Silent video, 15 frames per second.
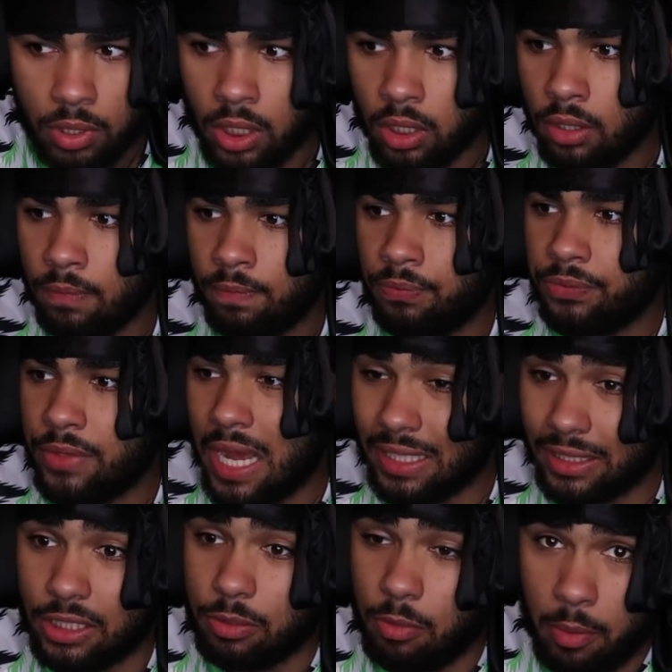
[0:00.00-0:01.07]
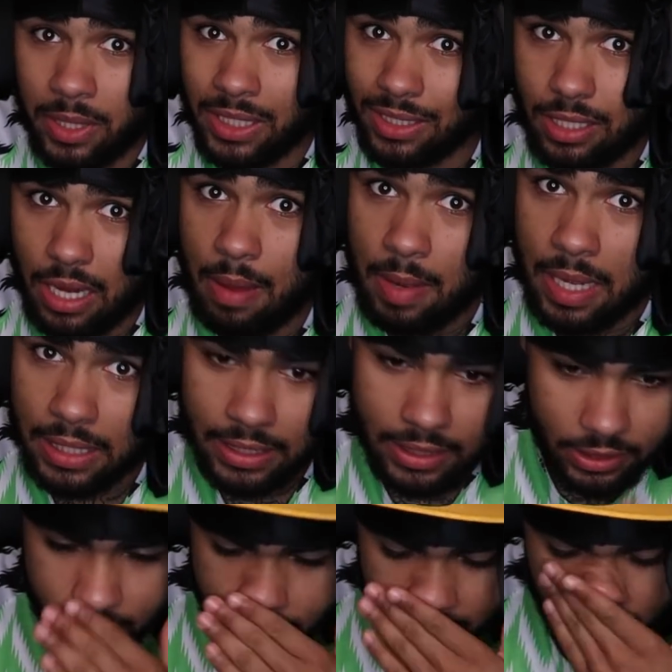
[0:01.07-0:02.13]
me at this moment in time at
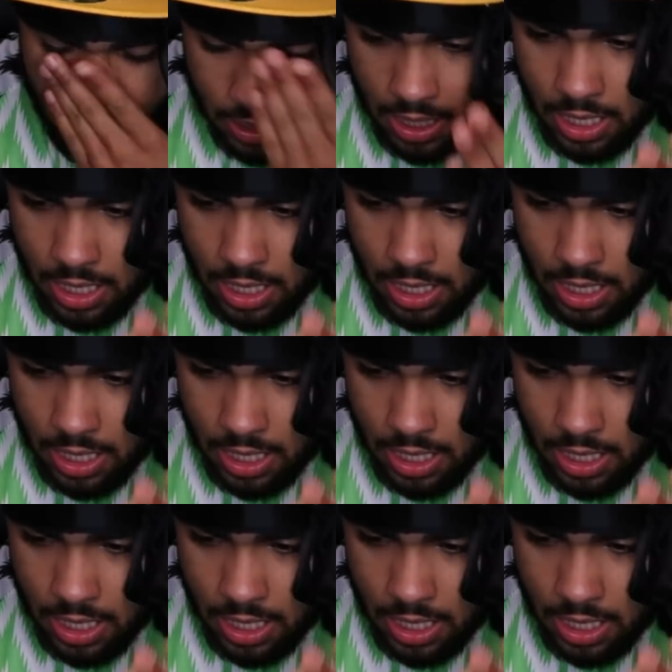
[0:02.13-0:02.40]
least,